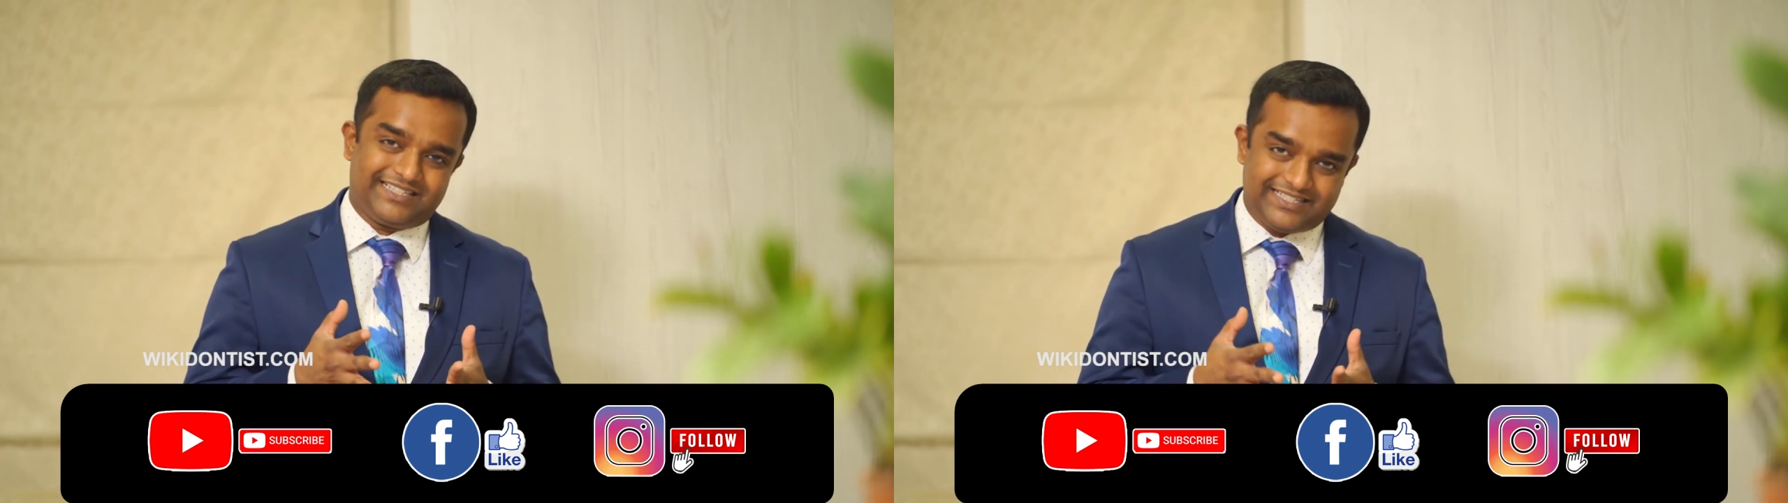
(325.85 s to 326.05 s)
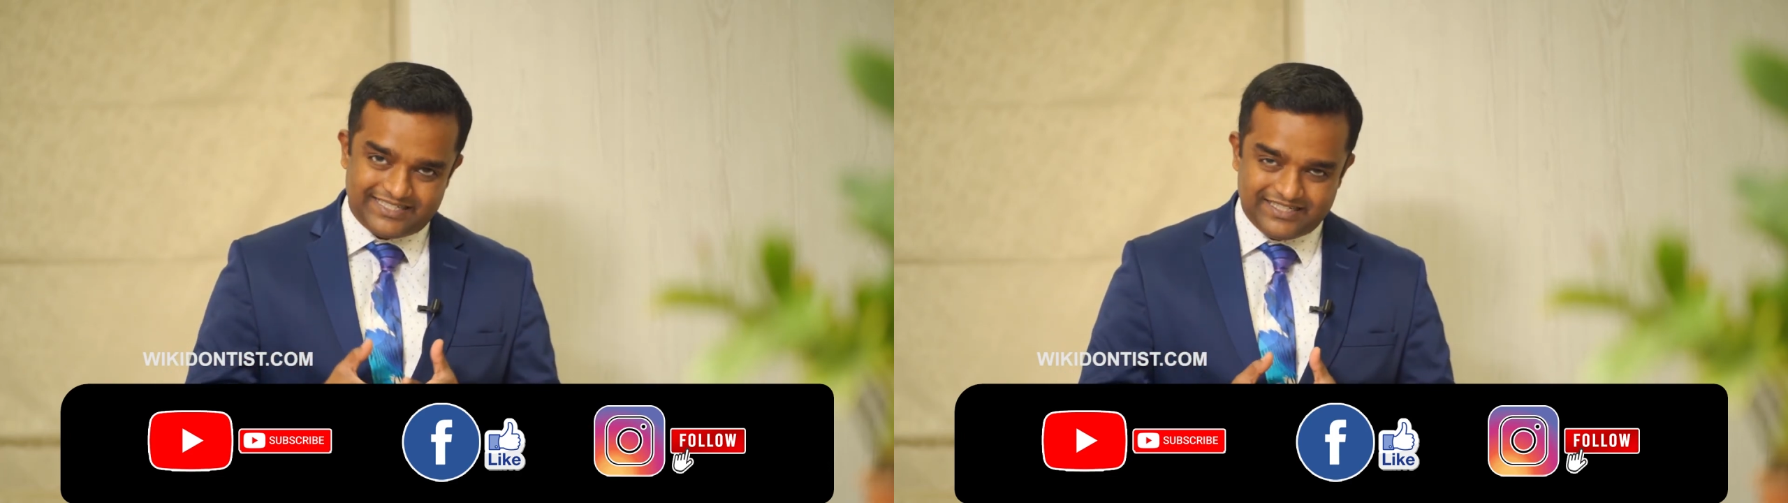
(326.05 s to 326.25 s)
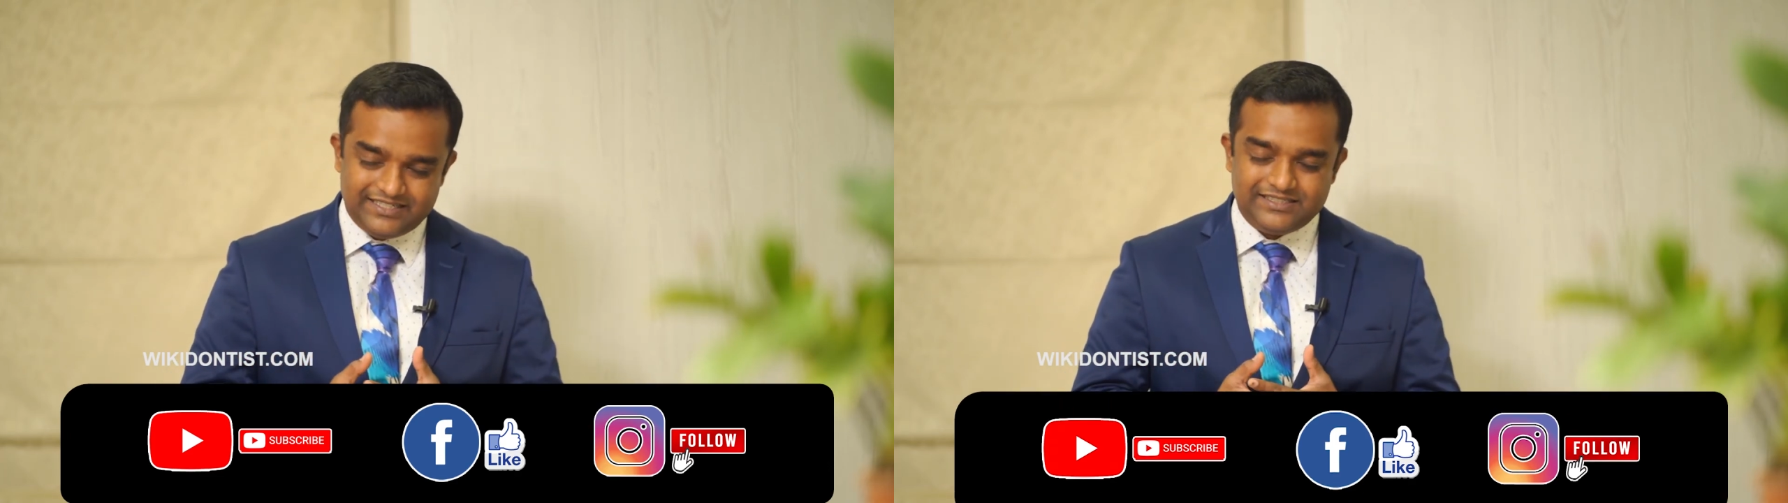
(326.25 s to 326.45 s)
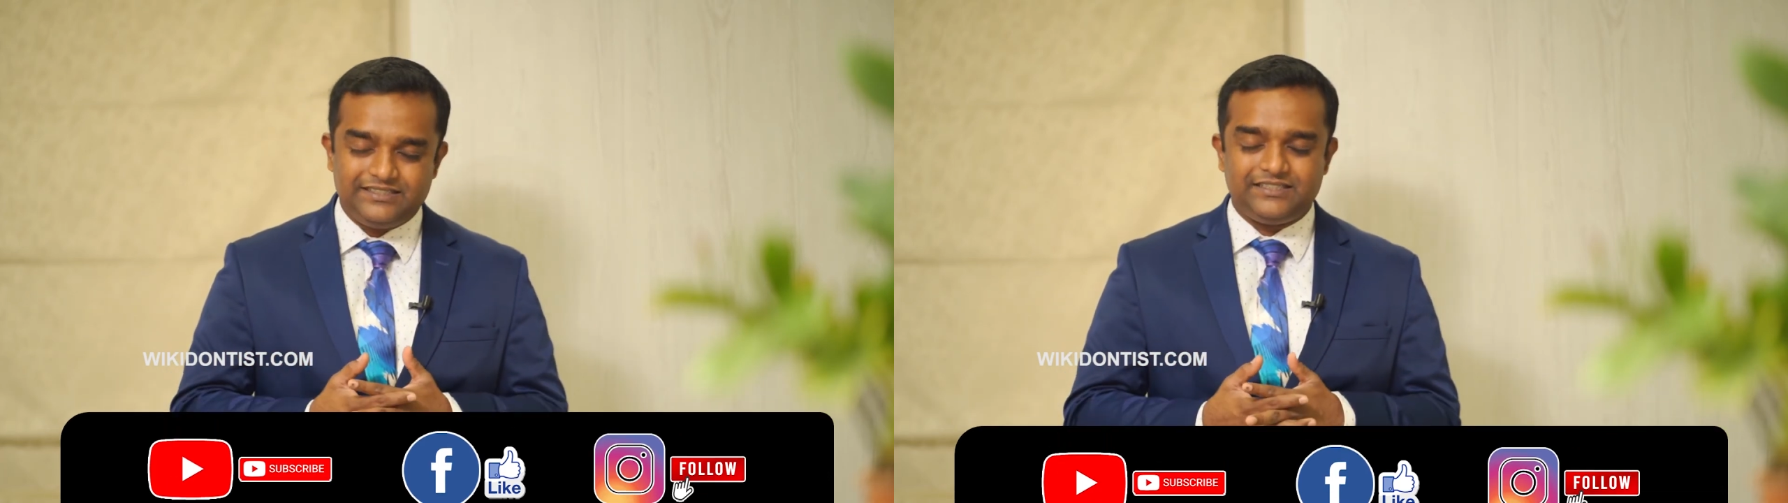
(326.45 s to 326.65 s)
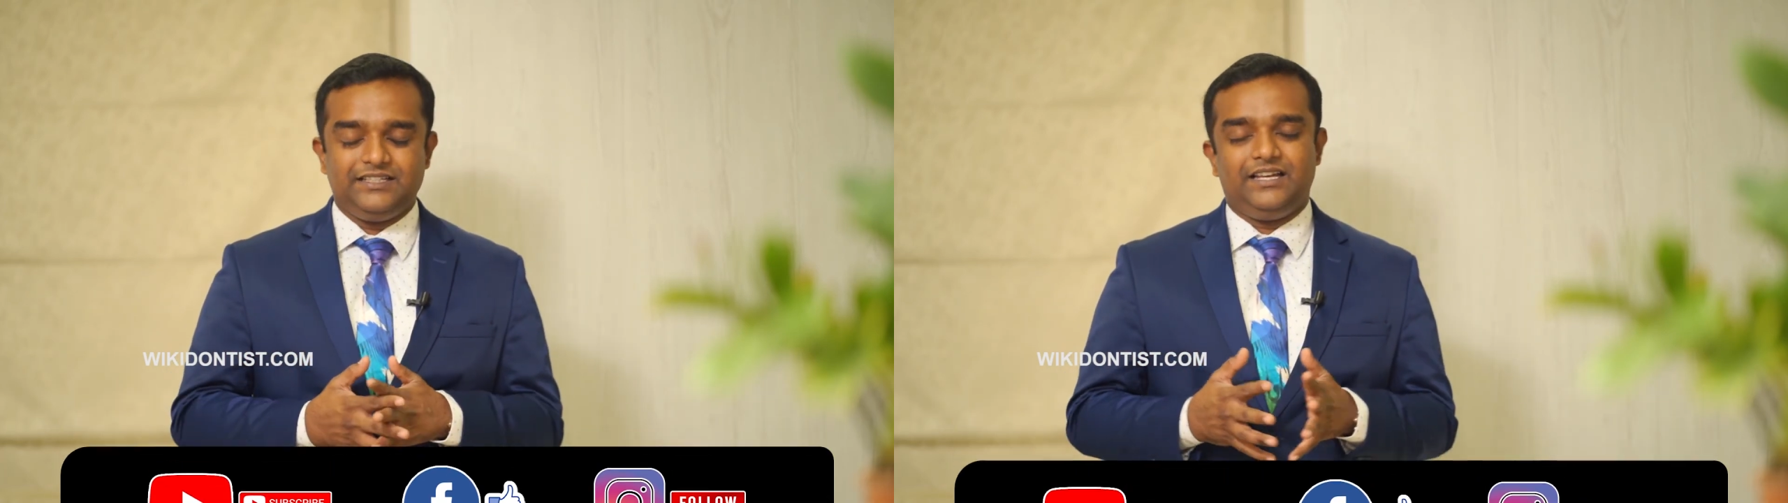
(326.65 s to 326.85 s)

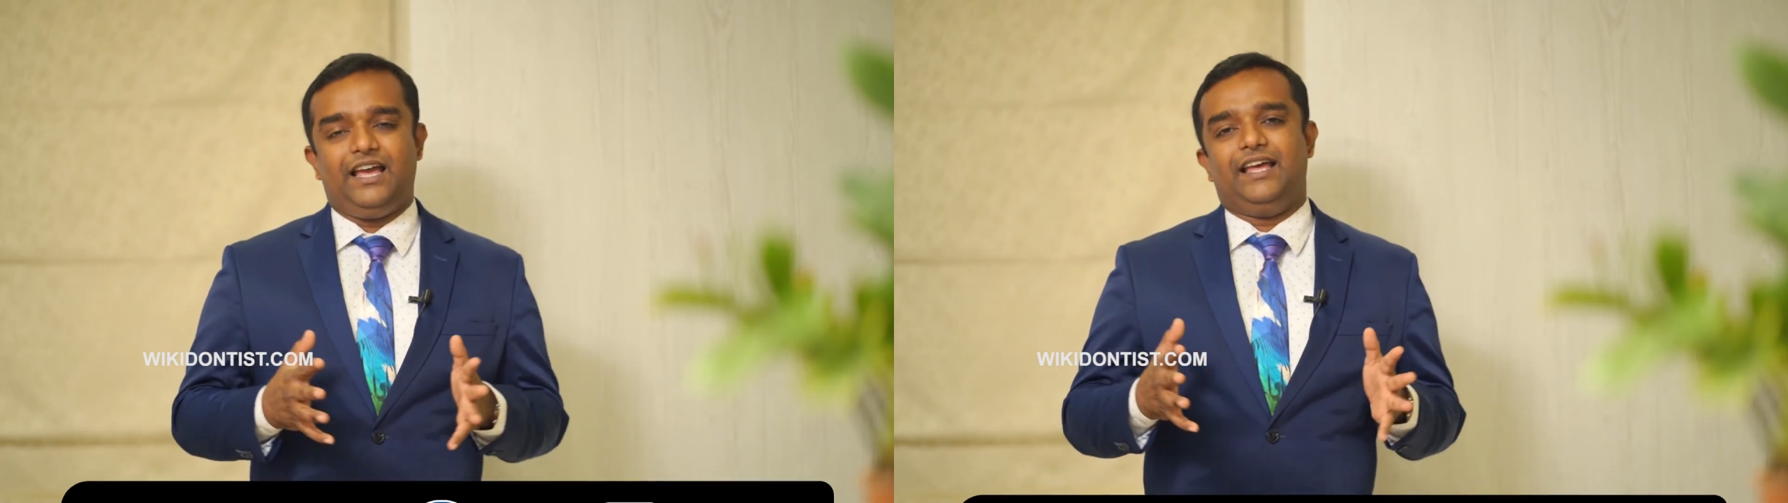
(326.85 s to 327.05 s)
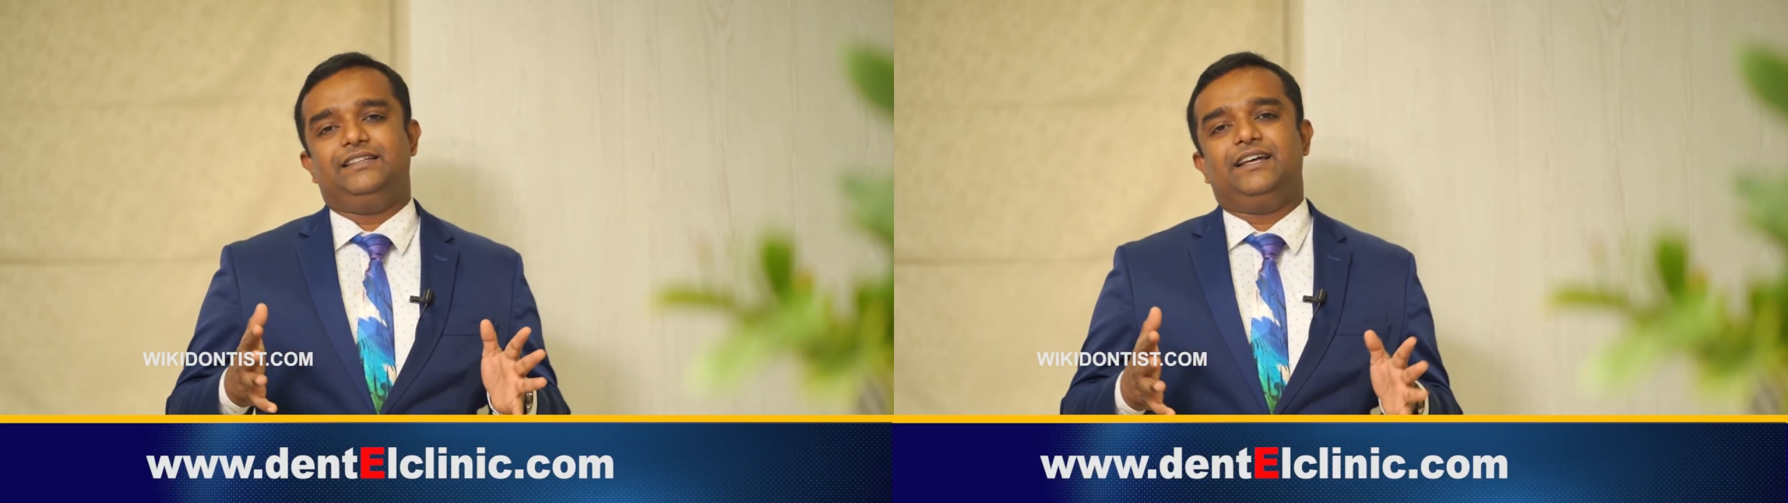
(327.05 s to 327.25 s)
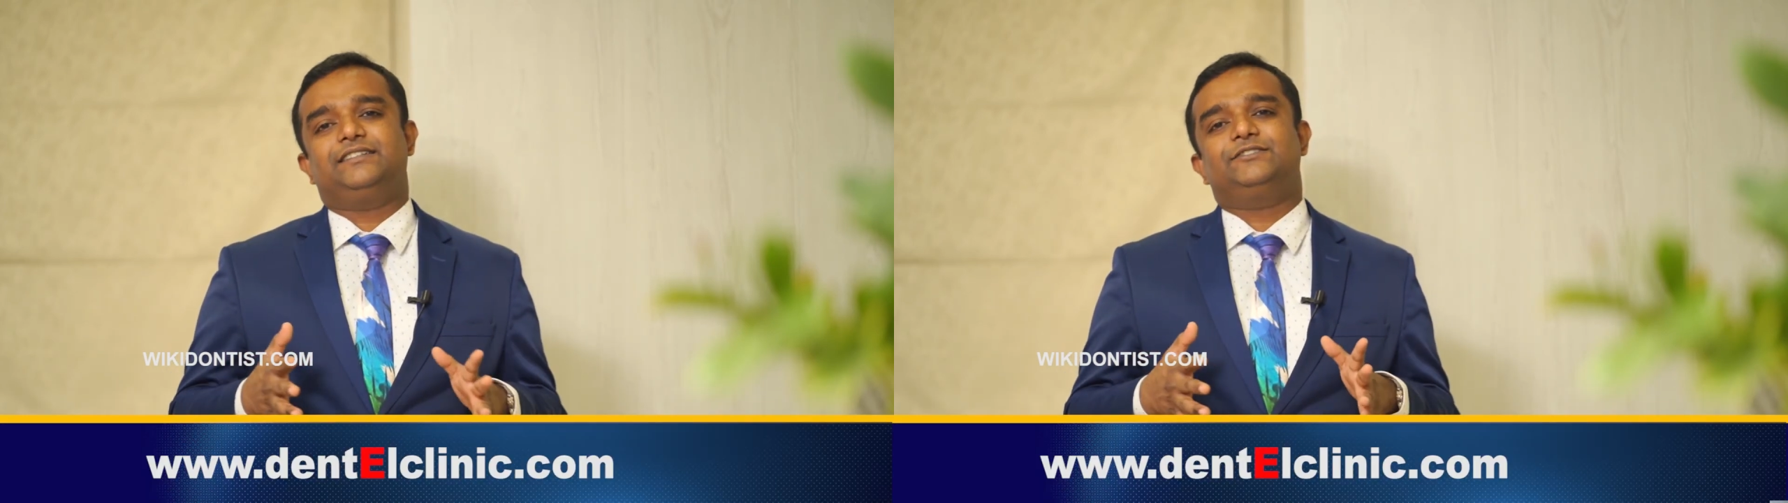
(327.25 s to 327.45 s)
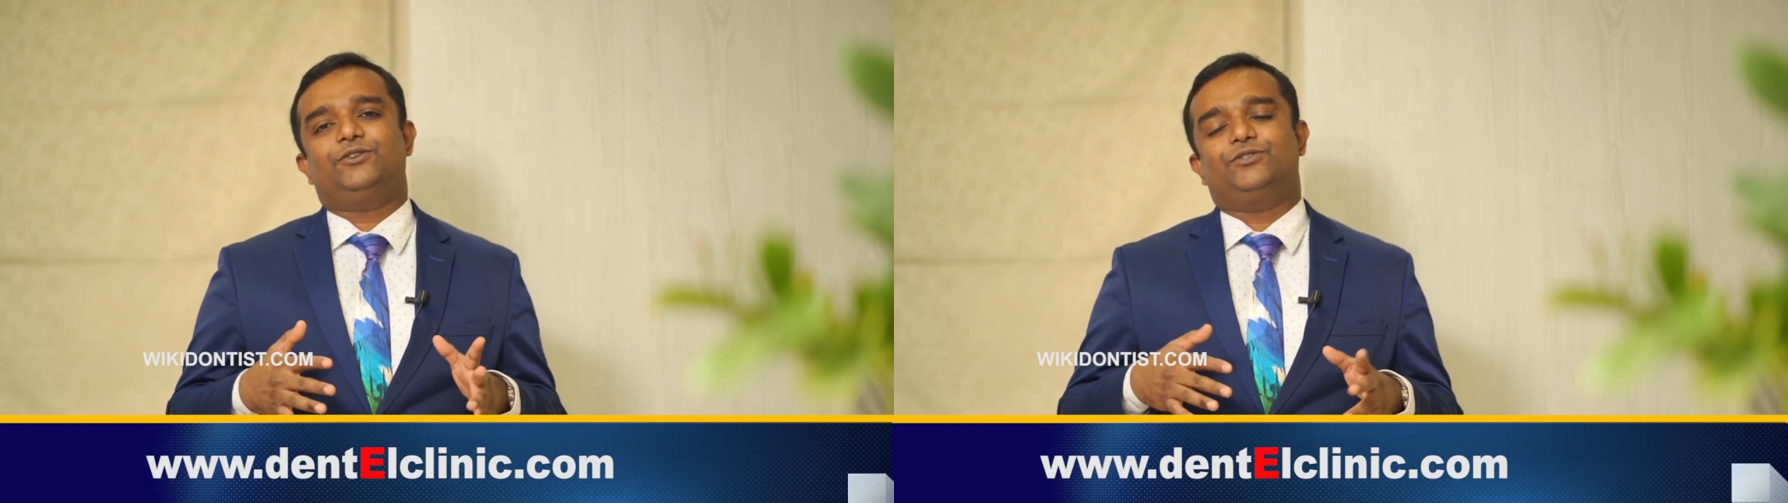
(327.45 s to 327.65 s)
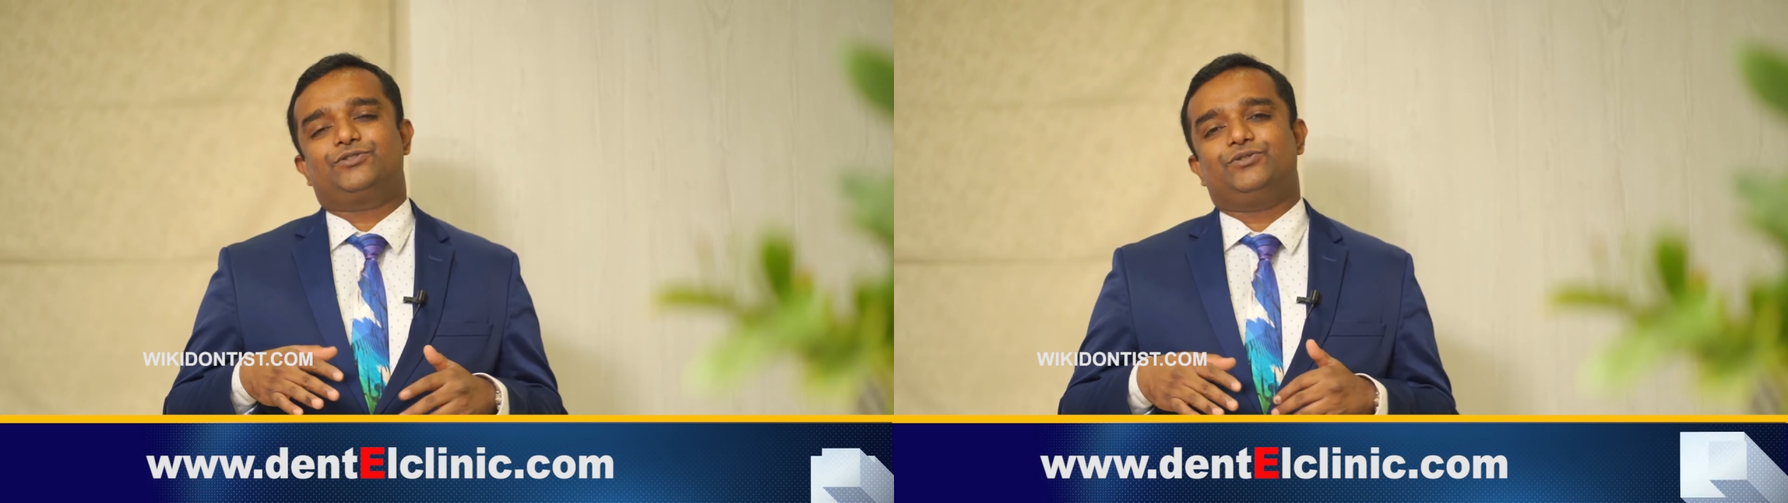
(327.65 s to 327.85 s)
retainers and that is
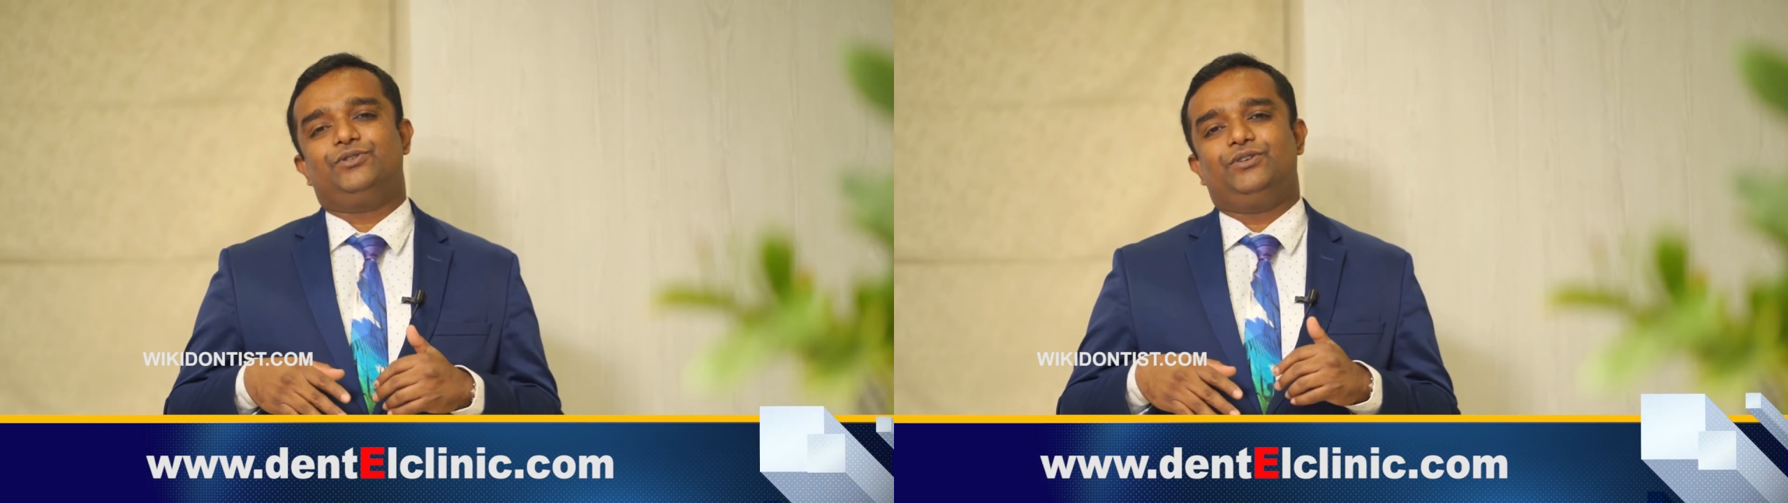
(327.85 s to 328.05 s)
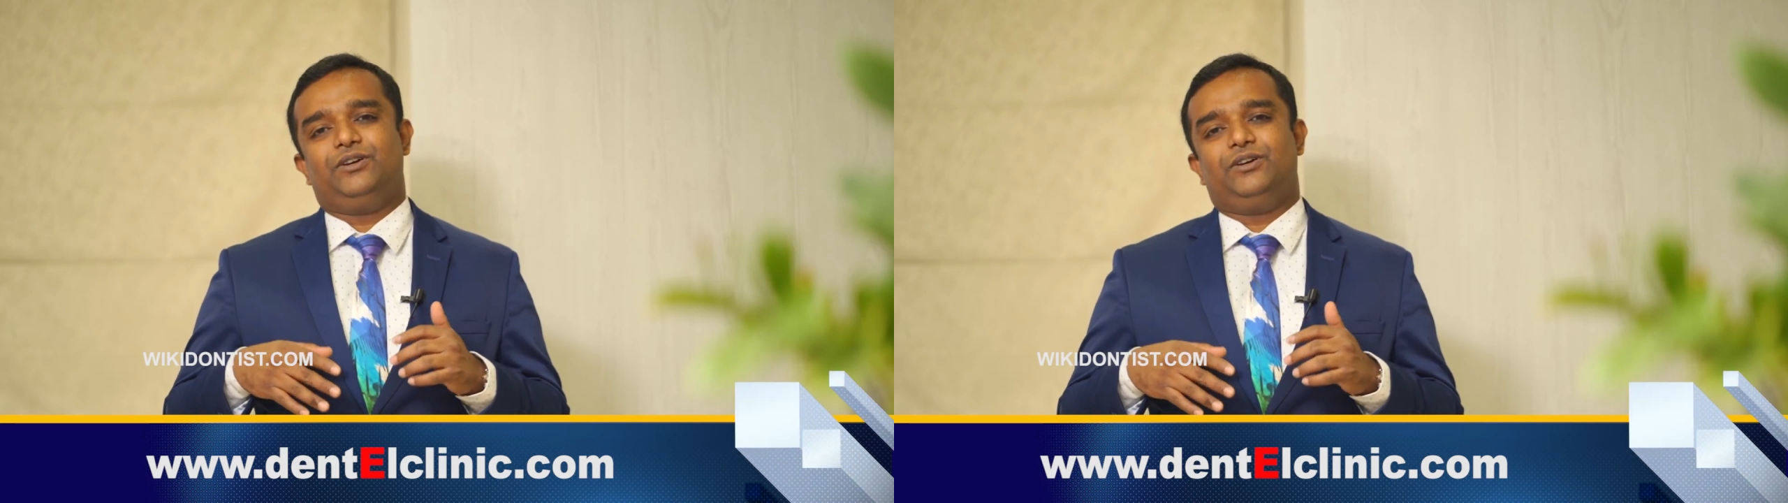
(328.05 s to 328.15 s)
also